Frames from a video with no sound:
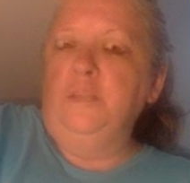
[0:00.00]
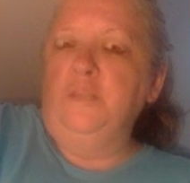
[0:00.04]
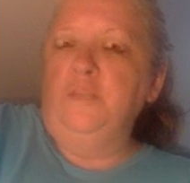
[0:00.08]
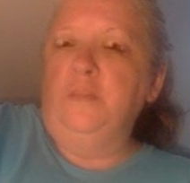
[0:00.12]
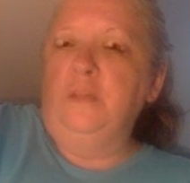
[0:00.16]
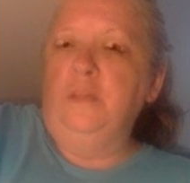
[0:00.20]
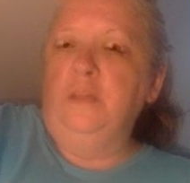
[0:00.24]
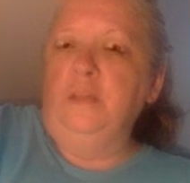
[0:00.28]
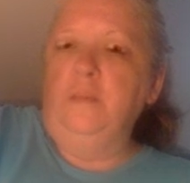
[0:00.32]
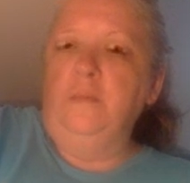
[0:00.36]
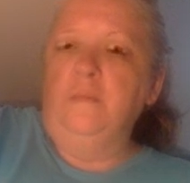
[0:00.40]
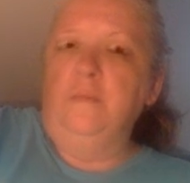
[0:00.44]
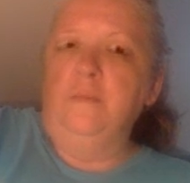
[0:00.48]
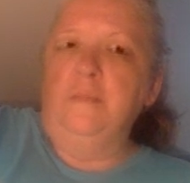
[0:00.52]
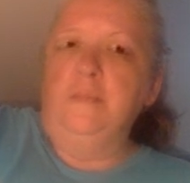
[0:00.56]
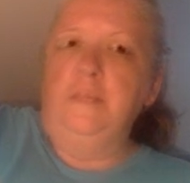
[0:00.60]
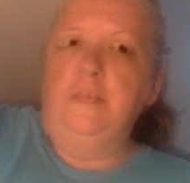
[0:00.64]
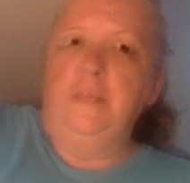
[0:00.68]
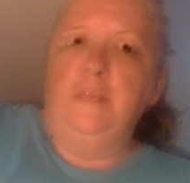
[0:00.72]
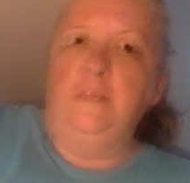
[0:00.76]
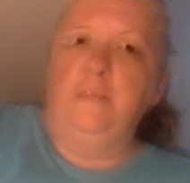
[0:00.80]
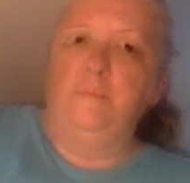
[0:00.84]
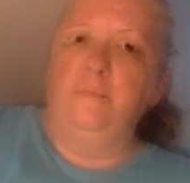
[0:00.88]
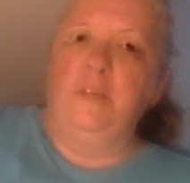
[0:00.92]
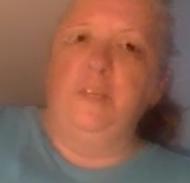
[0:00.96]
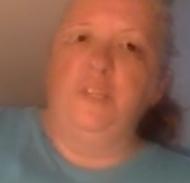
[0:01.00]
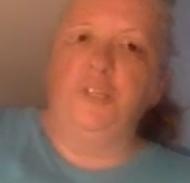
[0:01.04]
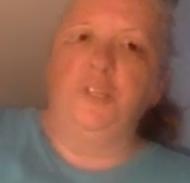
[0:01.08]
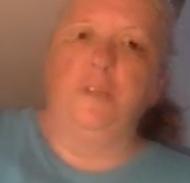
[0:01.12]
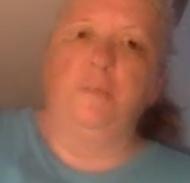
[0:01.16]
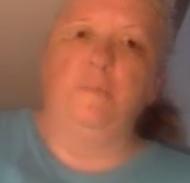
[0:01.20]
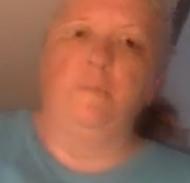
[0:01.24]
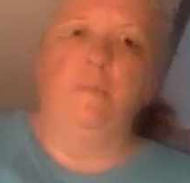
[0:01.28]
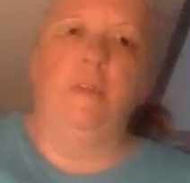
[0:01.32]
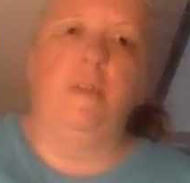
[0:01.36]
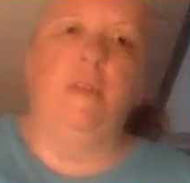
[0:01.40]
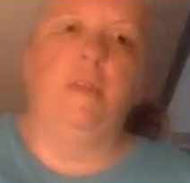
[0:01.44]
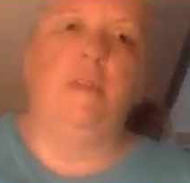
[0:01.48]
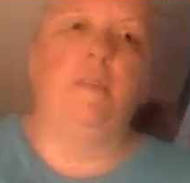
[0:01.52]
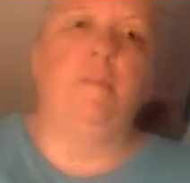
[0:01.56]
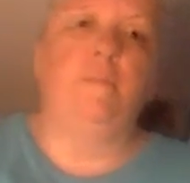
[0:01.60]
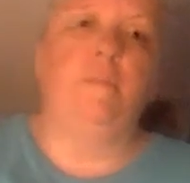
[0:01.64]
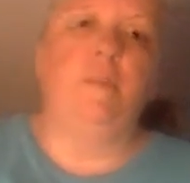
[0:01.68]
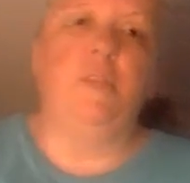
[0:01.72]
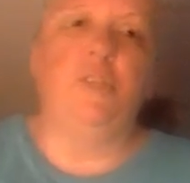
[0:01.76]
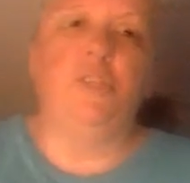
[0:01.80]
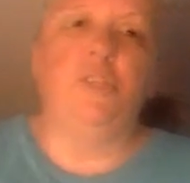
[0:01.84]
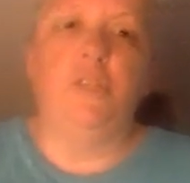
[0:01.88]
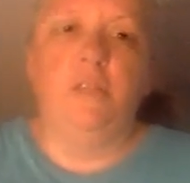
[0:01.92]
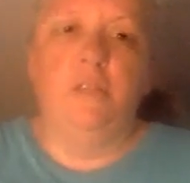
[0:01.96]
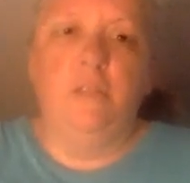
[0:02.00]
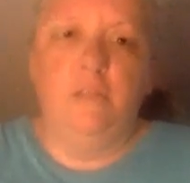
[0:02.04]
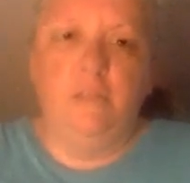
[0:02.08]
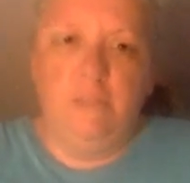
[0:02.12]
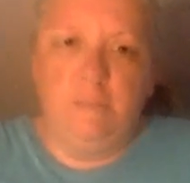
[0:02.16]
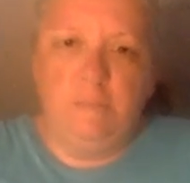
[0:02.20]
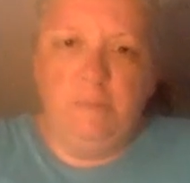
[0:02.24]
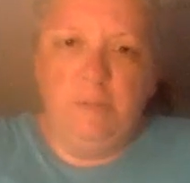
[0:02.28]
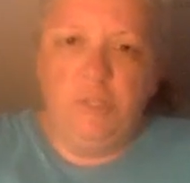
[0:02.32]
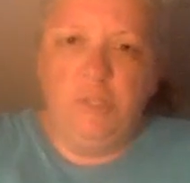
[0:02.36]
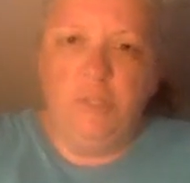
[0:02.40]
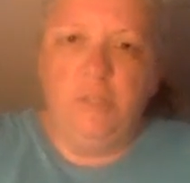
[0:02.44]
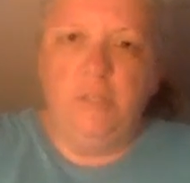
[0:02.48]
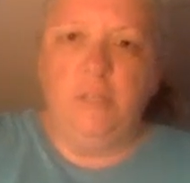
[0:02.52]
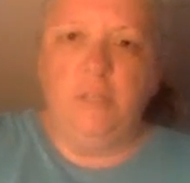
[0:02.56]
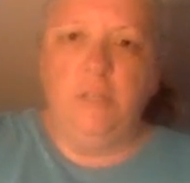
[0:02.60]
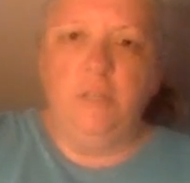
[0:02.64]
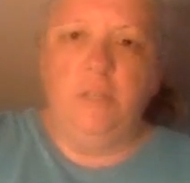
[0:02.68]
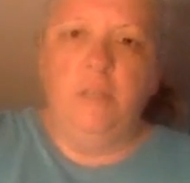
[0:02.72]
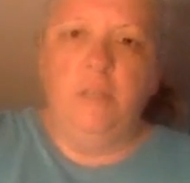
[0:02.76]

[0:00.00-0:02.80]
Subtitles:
try and go into animation, but animation, especially